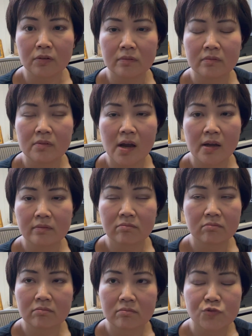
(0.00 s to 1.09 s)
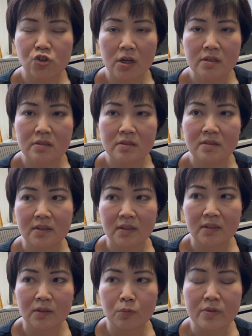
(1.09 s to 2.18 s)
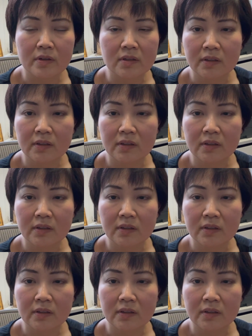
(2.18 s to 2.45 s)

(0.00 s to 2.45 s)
not just within